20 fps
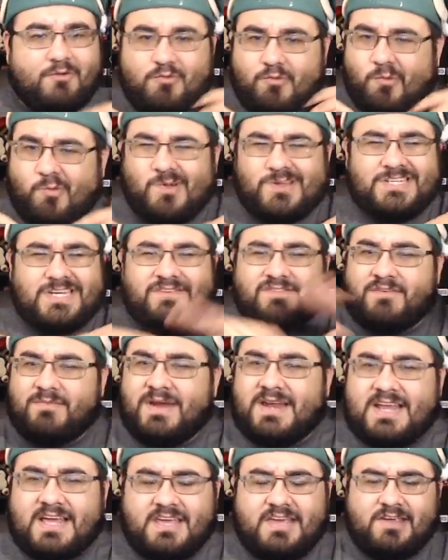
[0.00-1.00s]
whichever
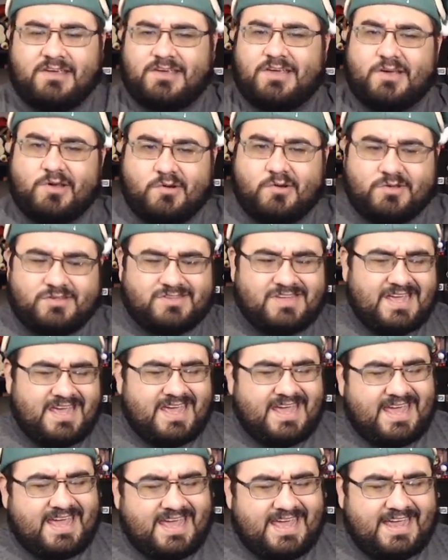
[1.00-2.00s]
media you use,
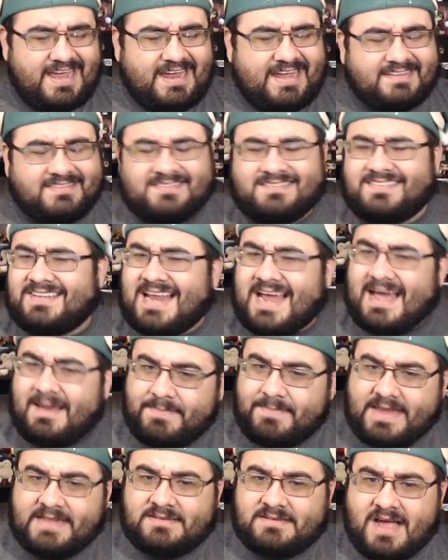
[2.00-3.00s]
is it not
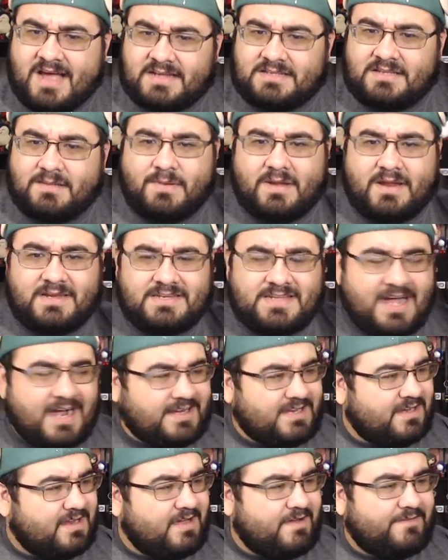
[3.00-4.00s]
being talked
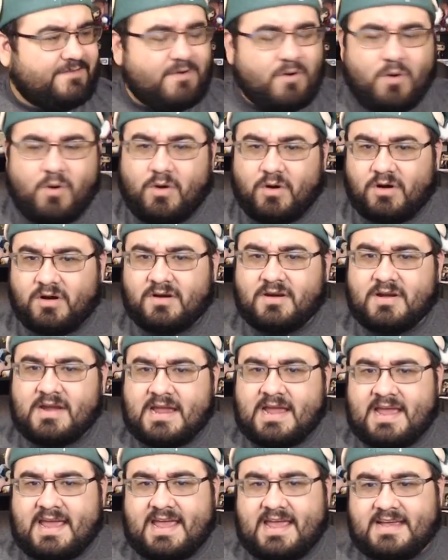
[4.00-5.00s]
enough, or
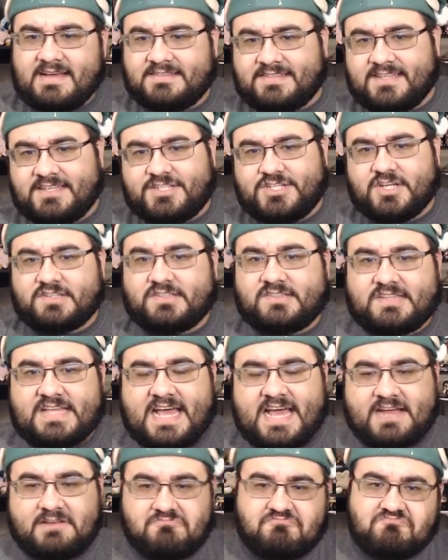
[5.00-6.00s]
is it just
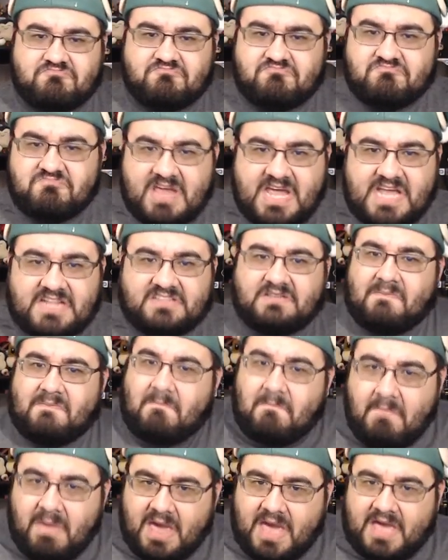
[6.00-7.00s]
that it's
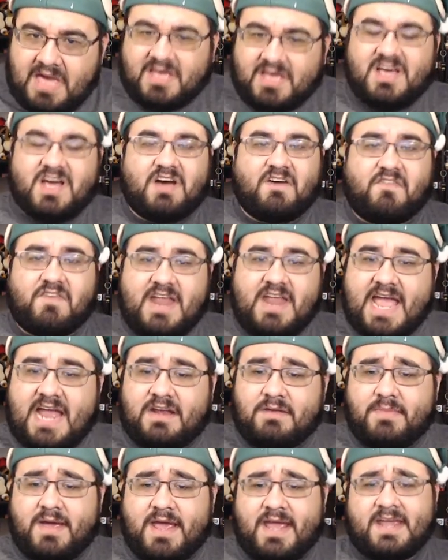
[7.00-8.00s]
meh of an
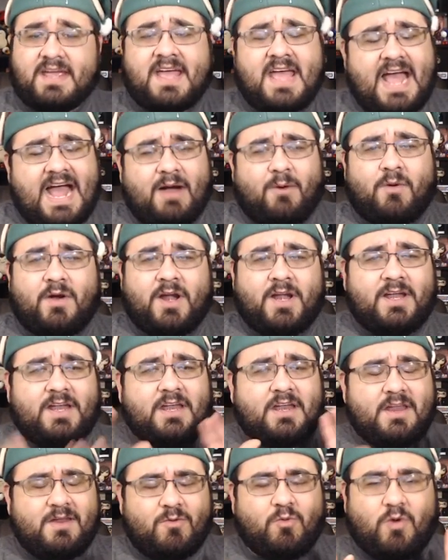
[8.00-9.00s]
anime? I want
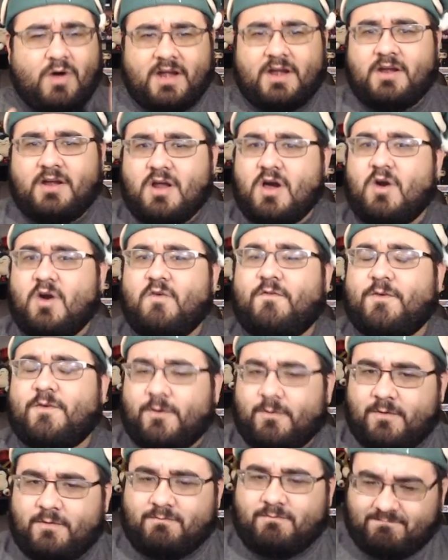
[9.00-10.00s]
to know,
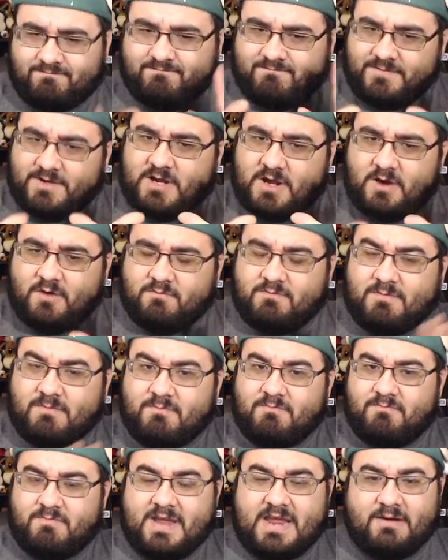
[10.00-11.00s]
for, you know,
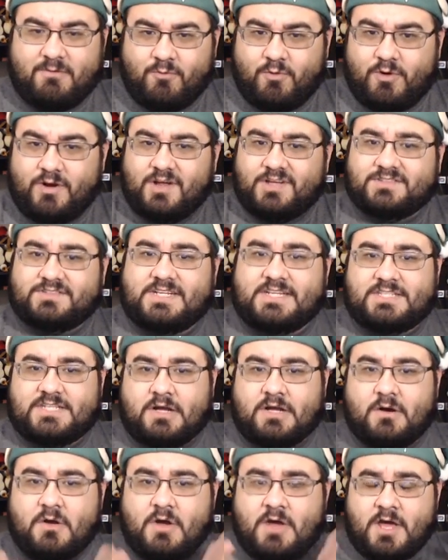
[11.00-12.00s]
in real
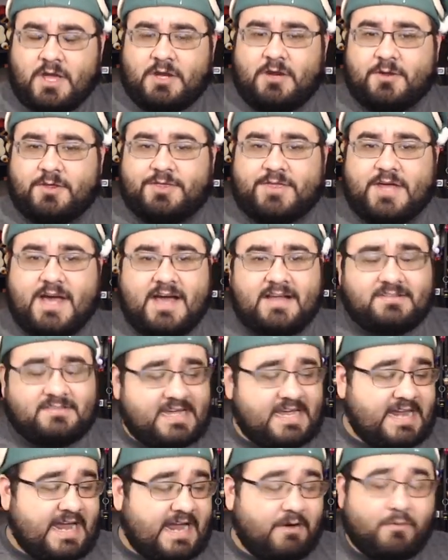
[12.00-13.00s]
detail, your thoughts,
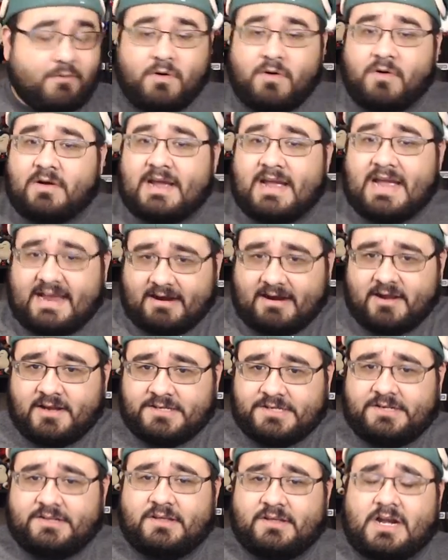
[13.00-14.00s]
and I will
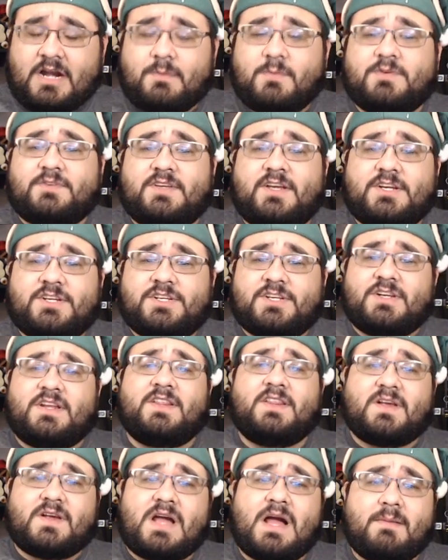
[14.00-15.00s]
continue the conversation in
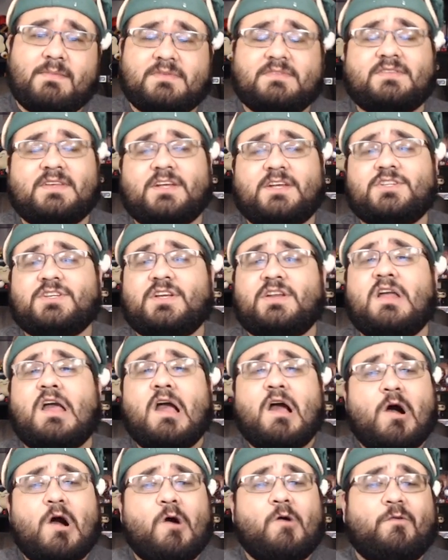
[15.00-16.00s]
the comment section,
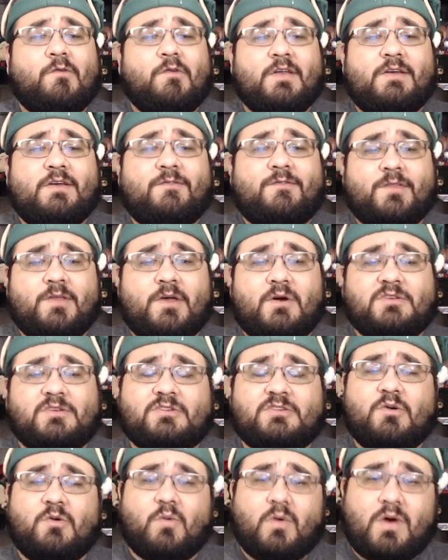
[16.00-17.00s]
hopefully for those
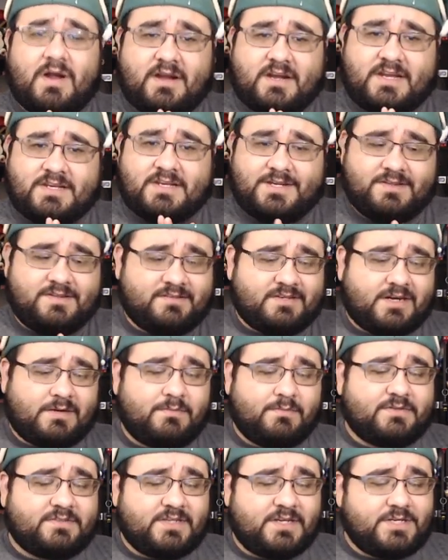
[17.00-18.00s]
who want to continue this
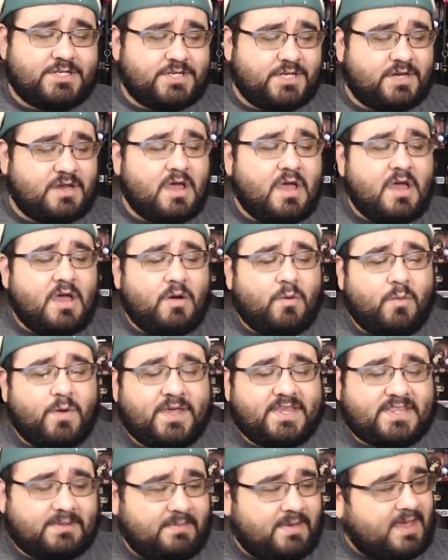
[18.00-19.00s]
conversation
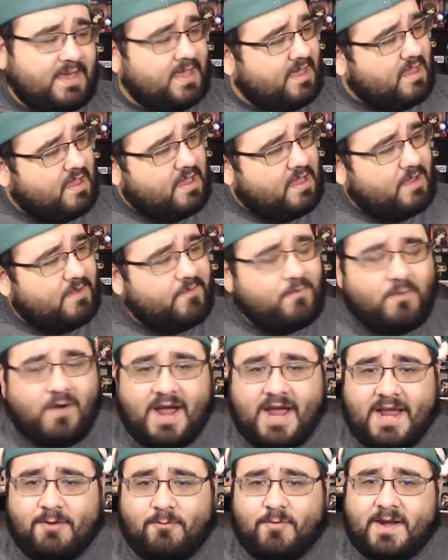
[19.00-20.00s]
with me, of
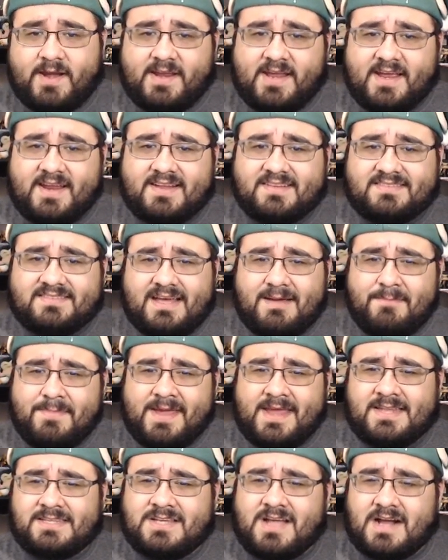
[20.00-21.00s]
why Radiant is not
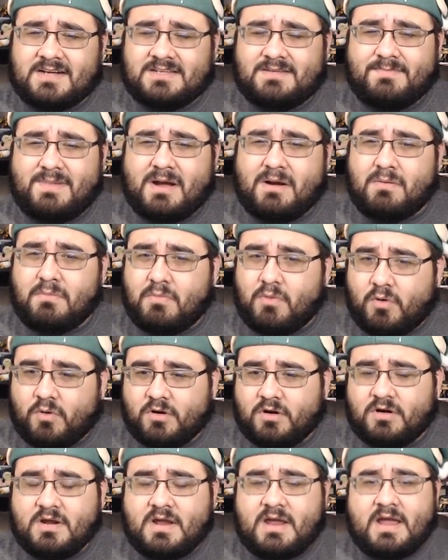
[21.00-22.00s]
being talked about
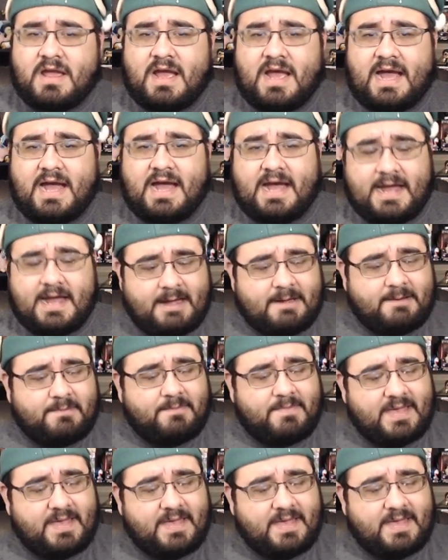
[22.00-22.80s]
more, not